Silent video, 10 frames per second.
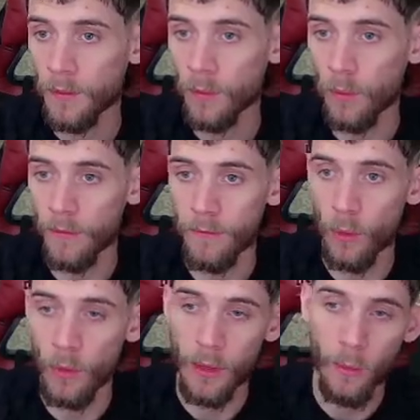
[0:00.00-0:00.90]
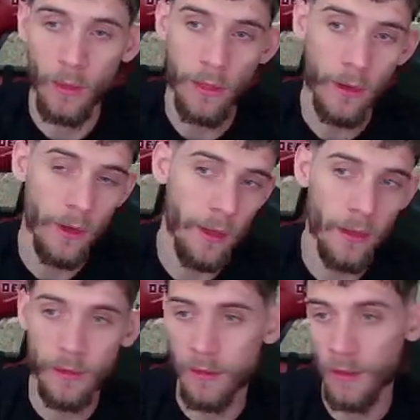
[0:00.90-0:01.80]
140,
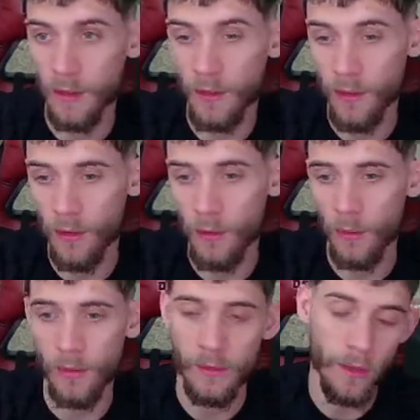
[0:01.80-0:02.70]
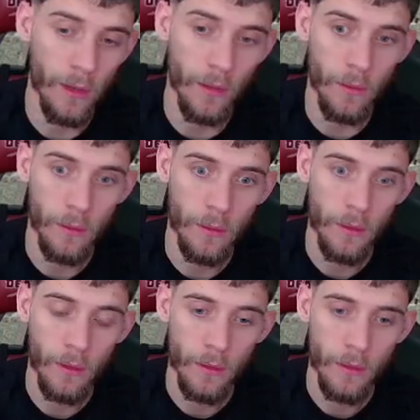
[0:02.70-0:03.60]
130, didn't get the third one, so
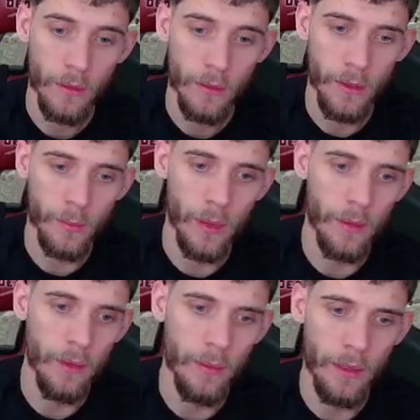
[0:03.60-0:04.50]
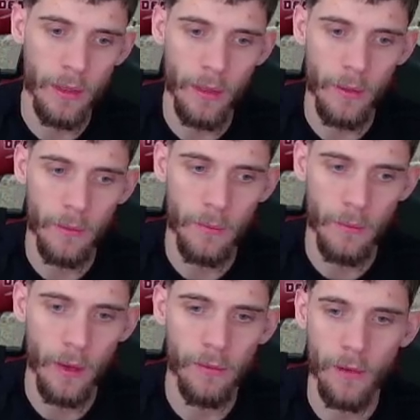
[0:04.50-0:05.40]
that's probably going to be
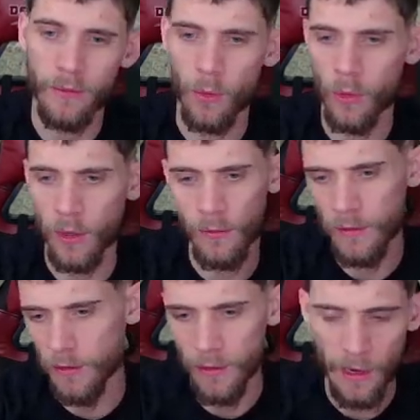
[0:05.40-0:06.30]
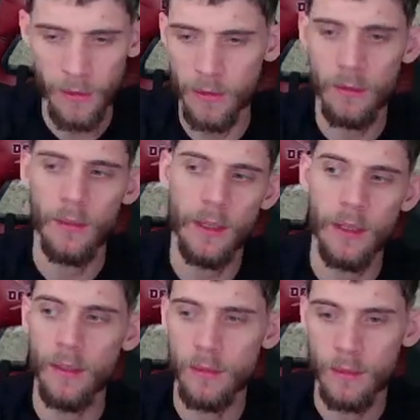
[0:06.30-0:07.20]
roughly 450,000 hit,